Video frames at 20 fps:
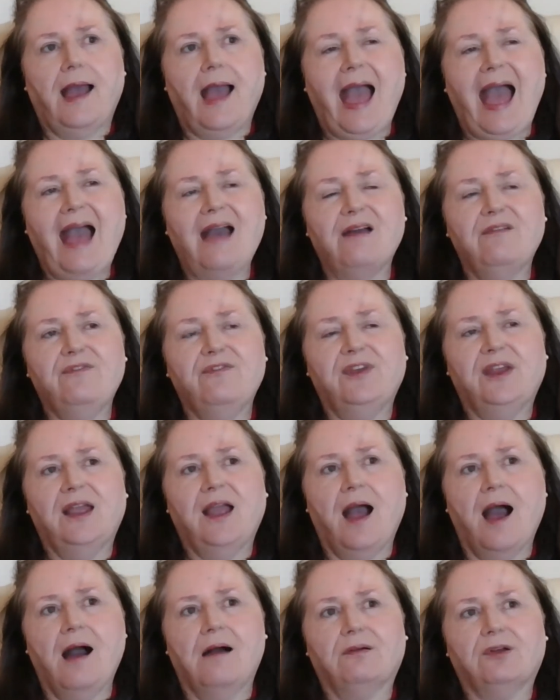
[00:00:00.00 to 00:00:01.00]

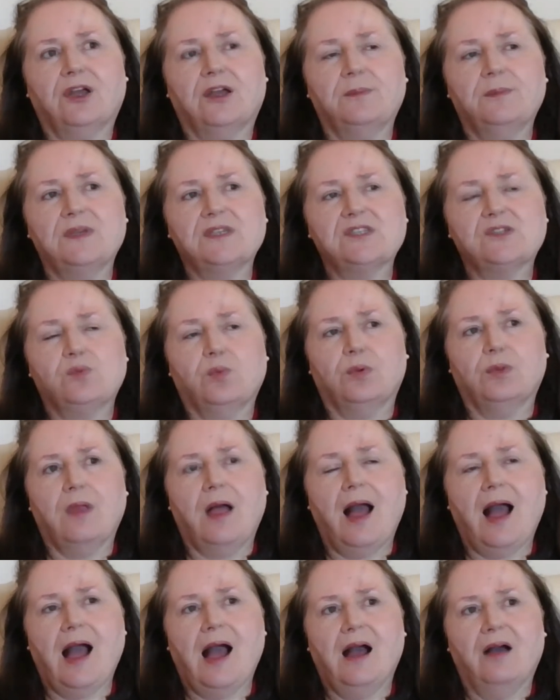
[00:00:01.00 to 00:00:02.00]
every alchemist will
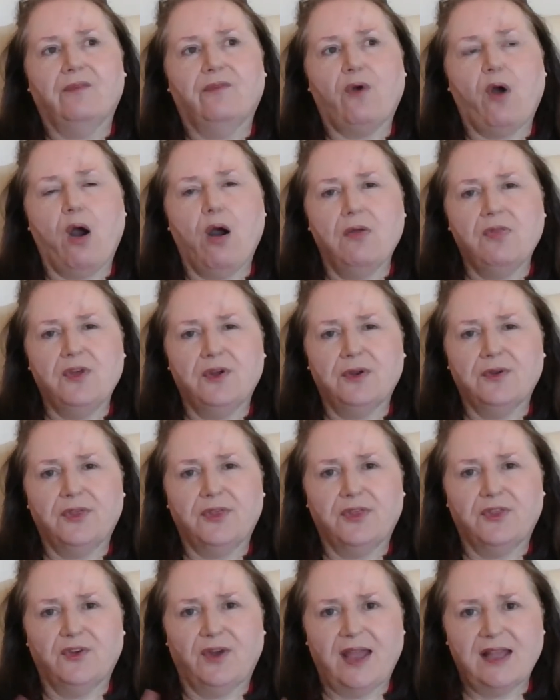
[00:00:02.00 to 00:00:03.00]
have other
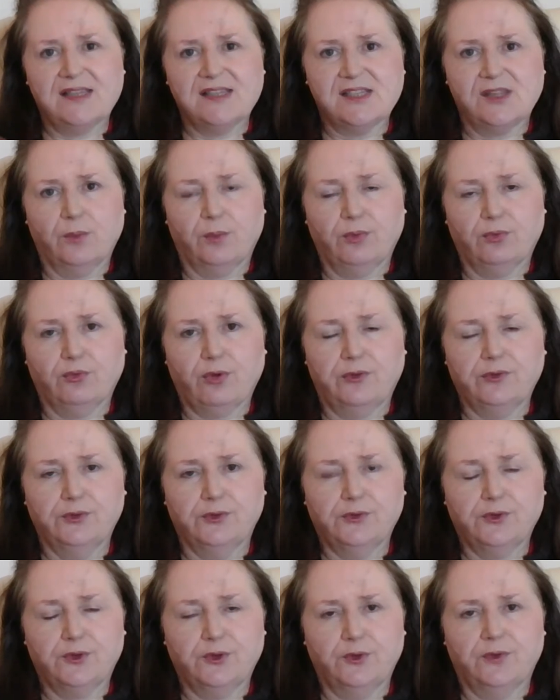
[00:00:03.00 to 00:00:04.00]
threads that will
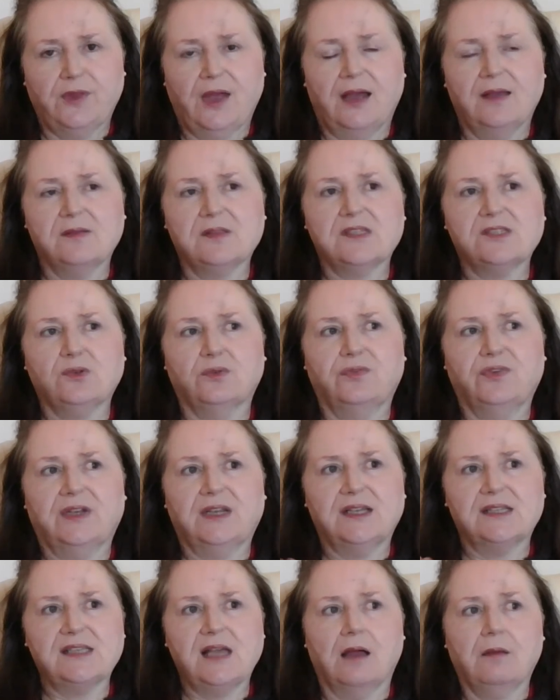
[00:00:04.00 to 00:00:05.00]
run through that. So for
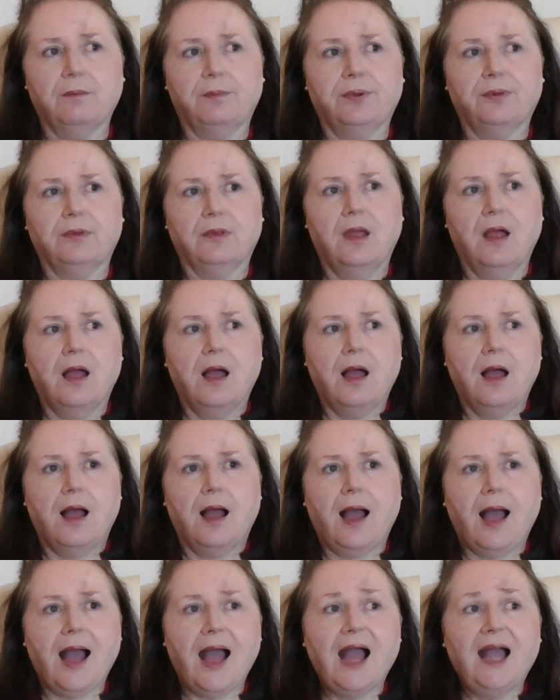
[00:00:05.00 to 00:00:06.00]
example,
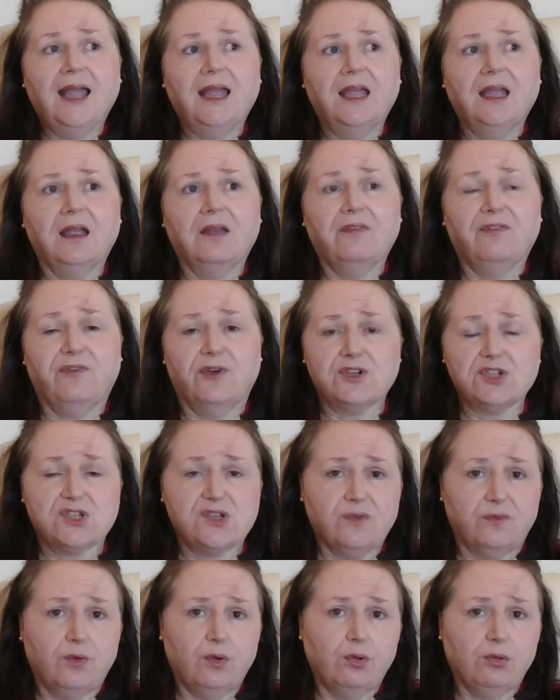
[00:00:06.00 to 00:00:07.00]
I, first
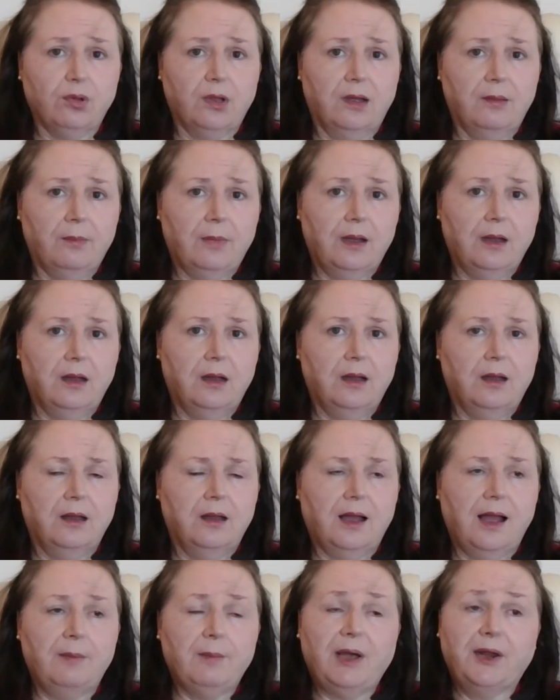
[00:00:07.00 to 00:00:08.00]
of all, I'm a
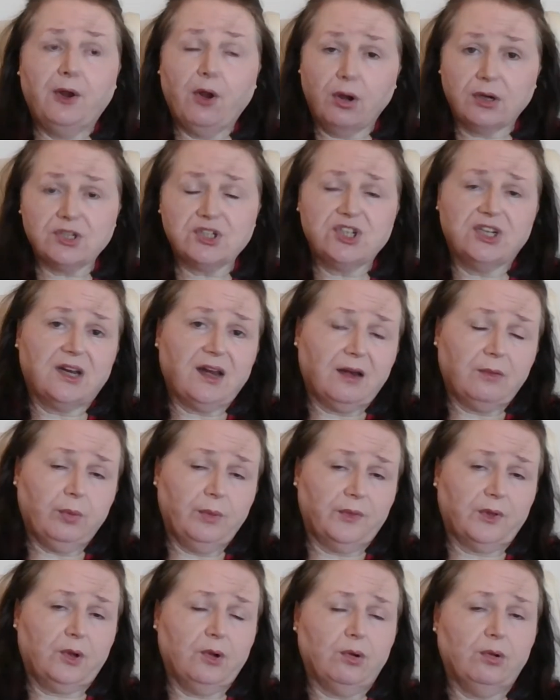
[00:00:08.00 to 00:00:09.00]
nurturer,
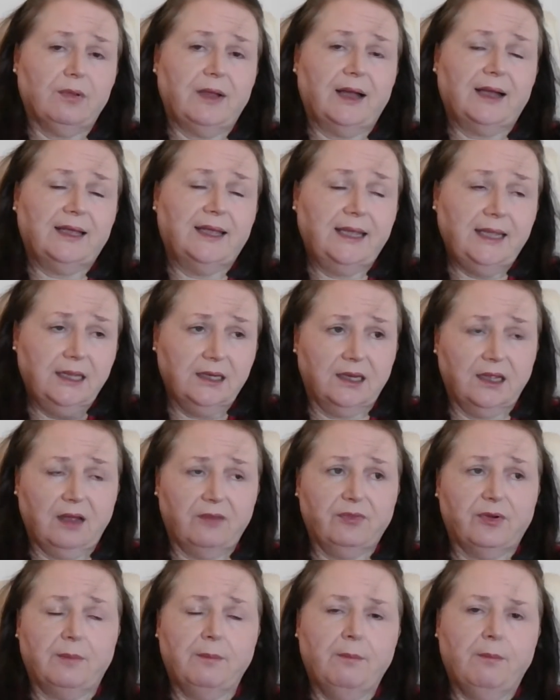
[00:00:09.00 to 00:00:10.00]
what they call a
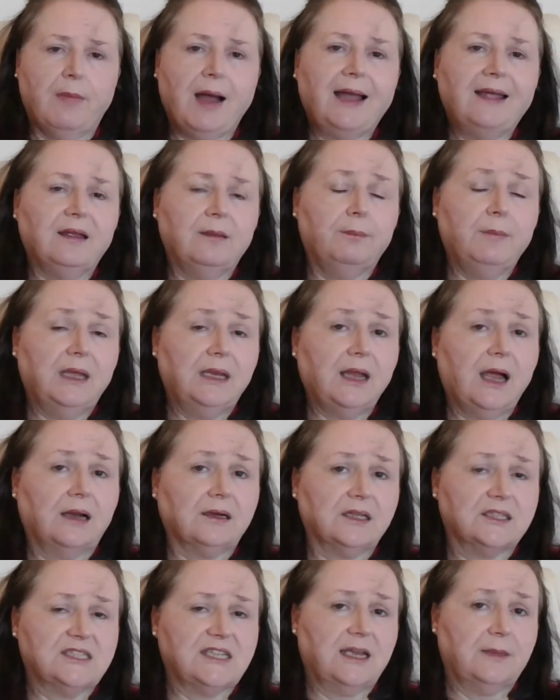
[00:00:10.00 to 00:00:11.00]
caregiver. My main
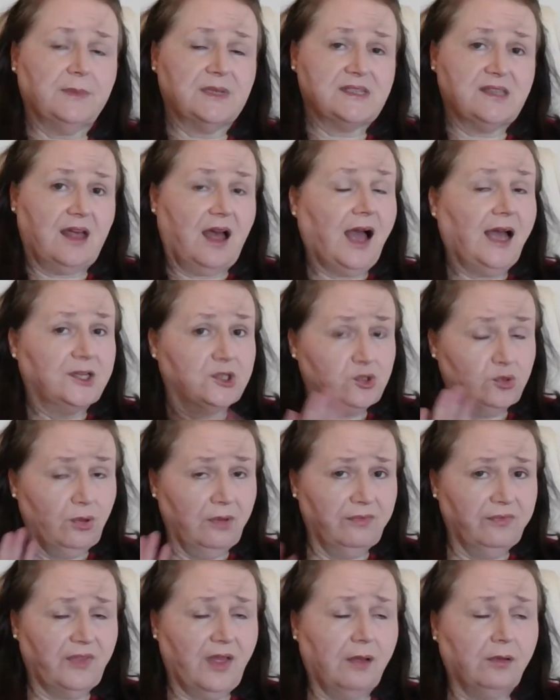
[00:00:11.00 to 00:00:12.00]
archetype is that. I do
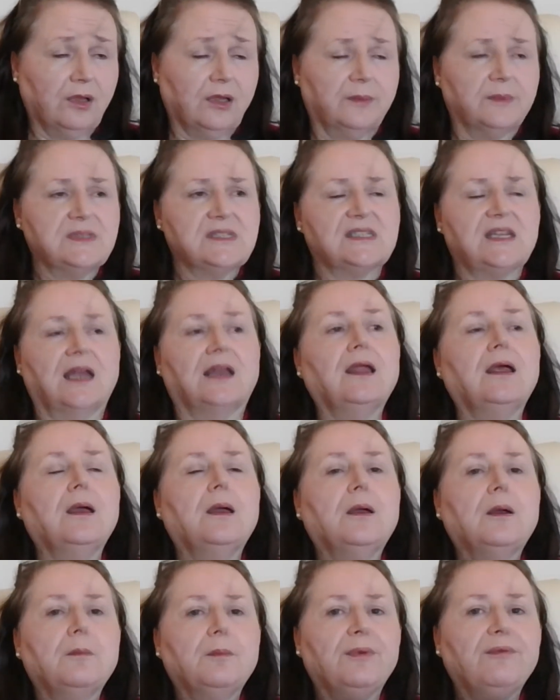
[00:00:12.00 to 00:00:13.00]
have alchemist in,
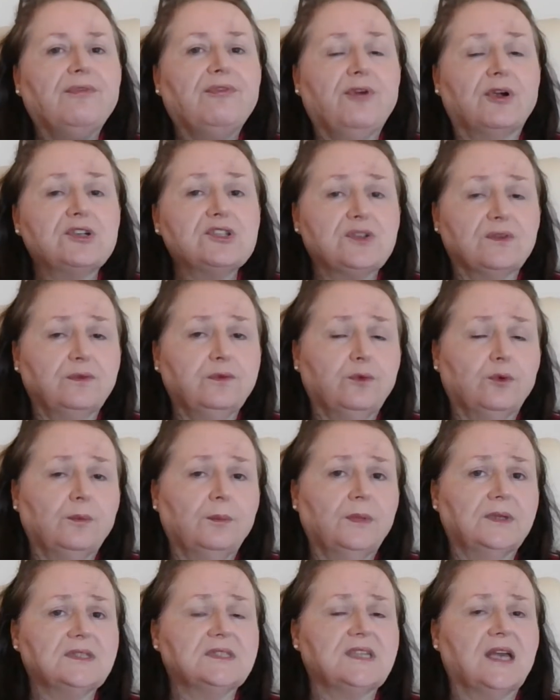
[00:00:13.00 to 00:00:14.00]
but first and
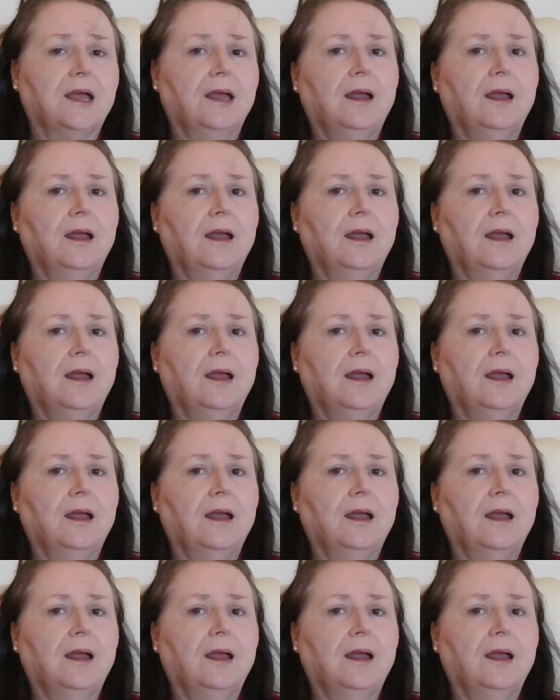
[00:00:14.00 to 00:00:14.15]
foremost,